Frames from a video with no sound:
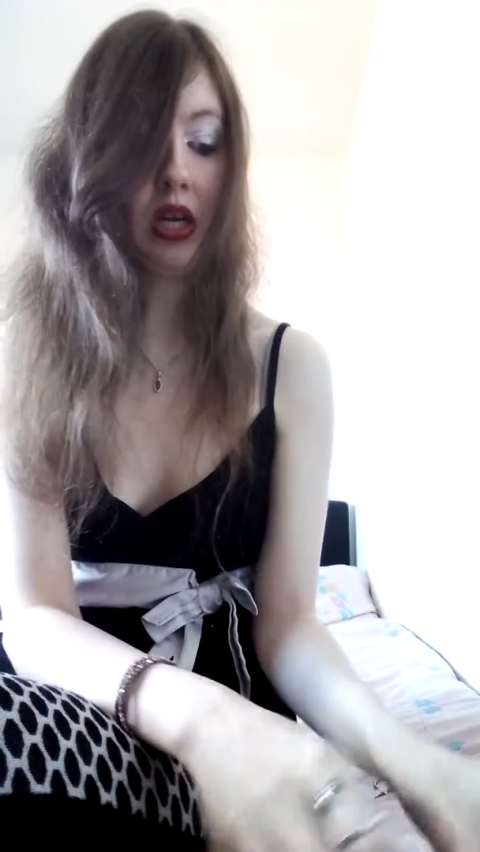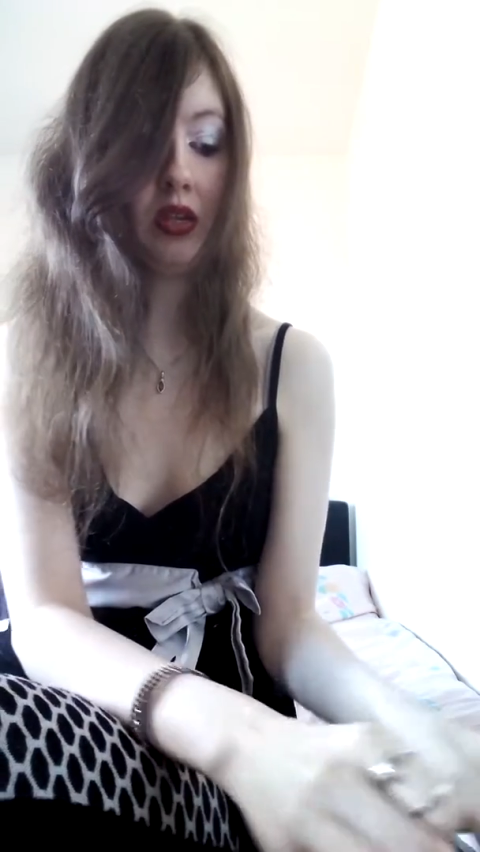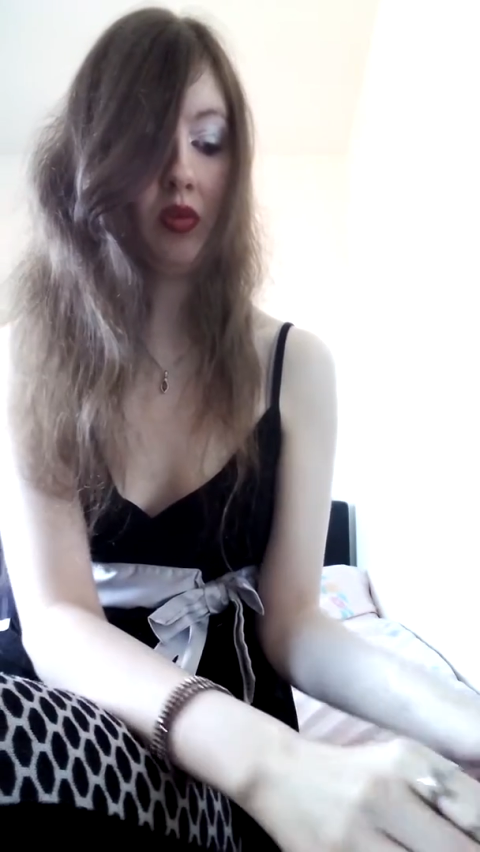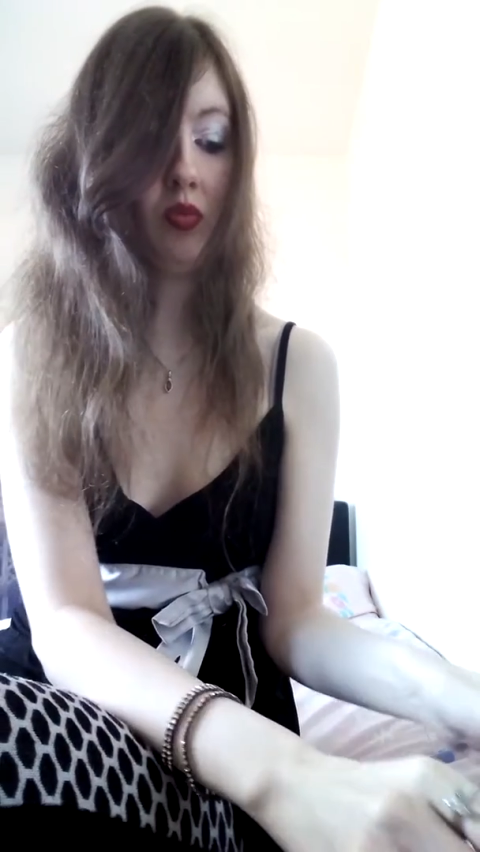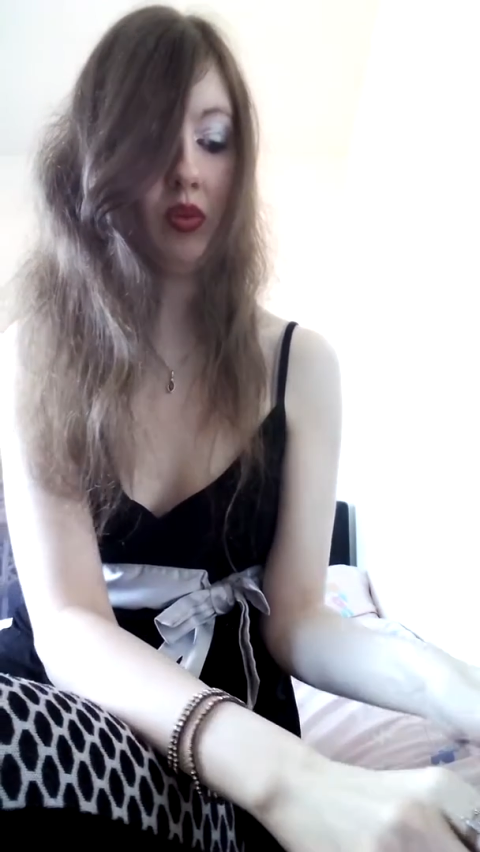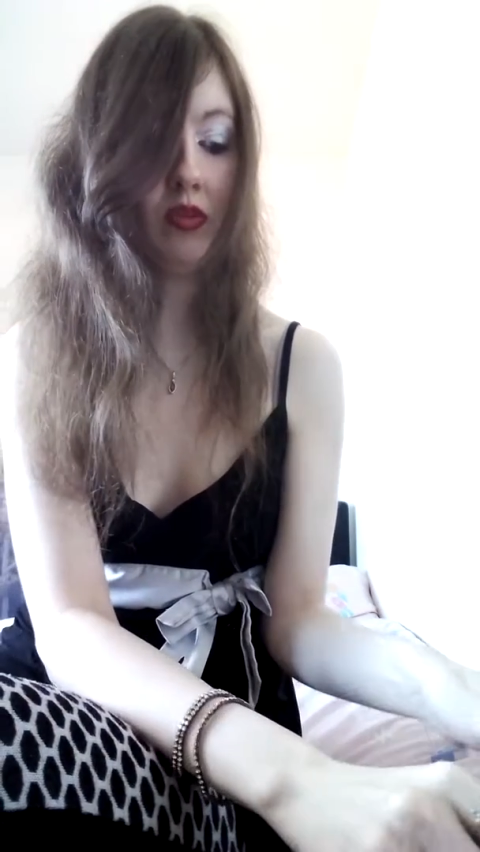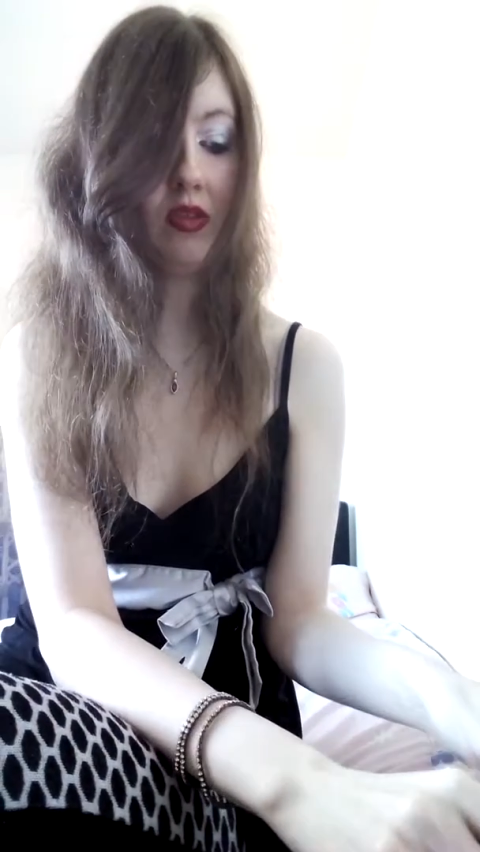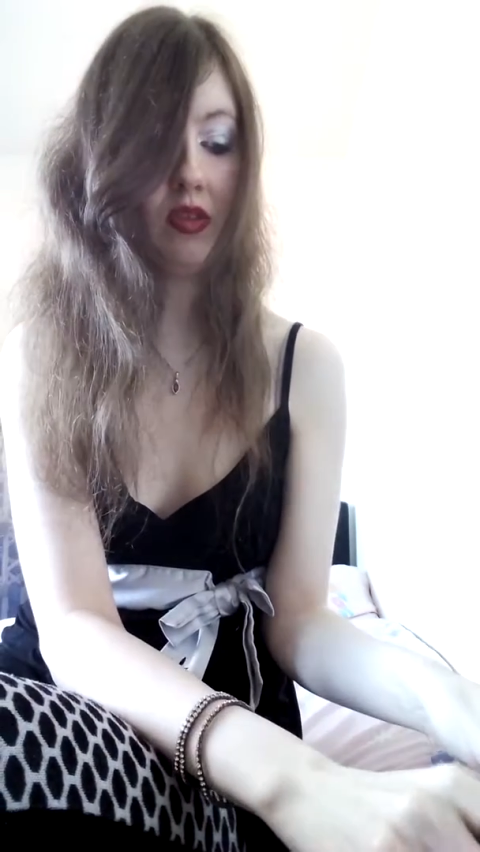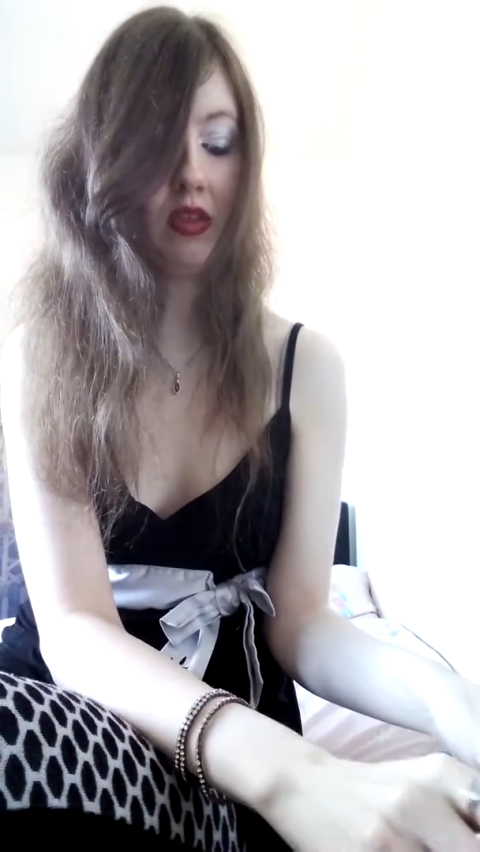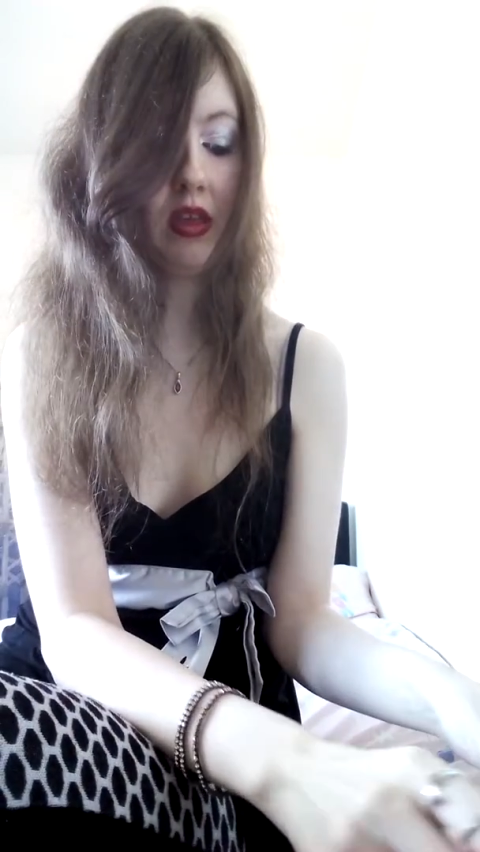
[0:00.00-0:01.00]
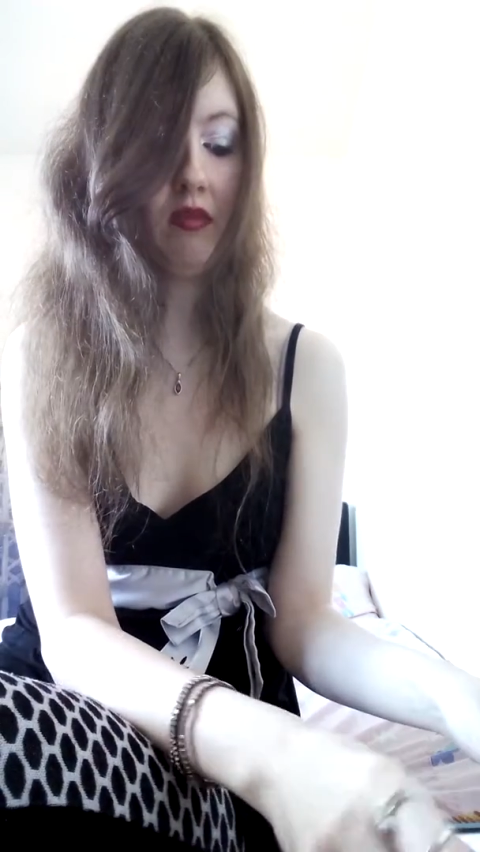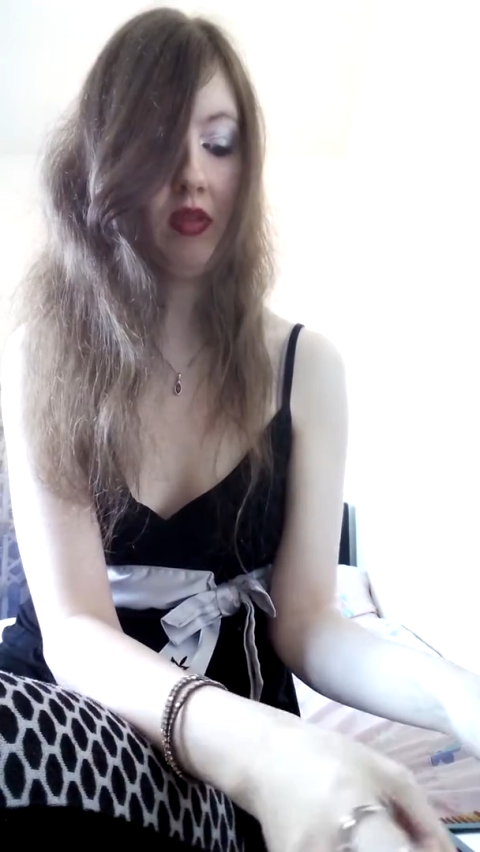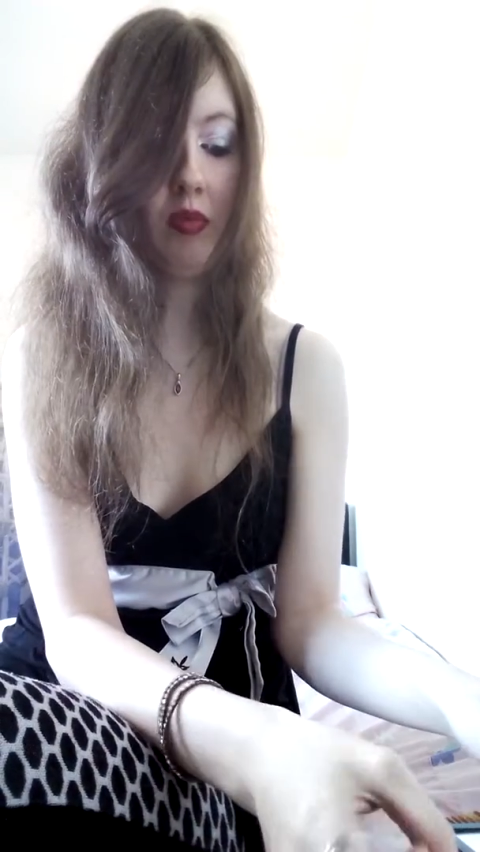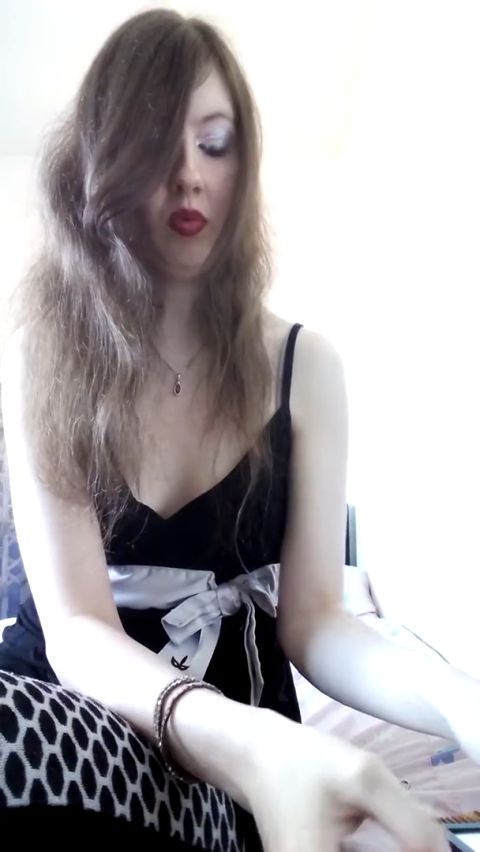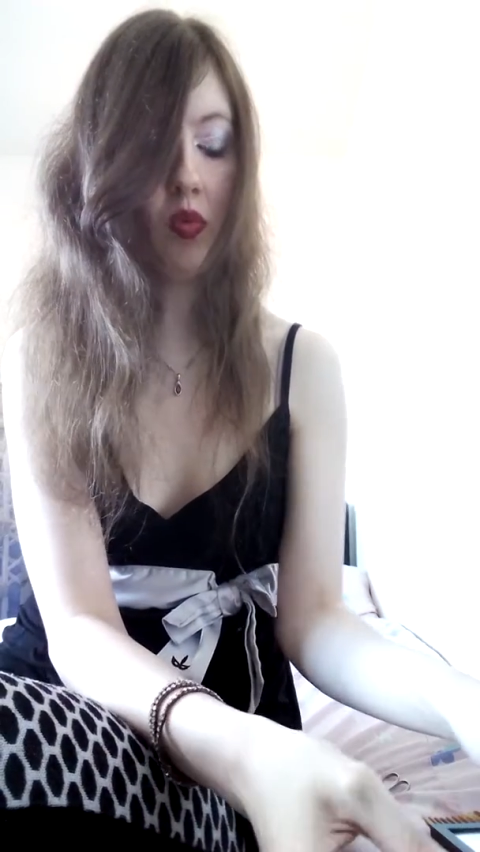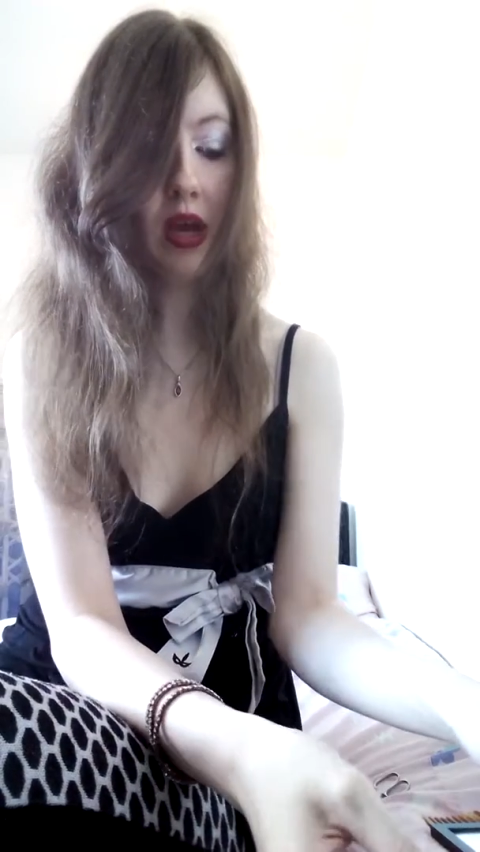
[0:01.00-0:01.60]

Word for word: and I don't want to give them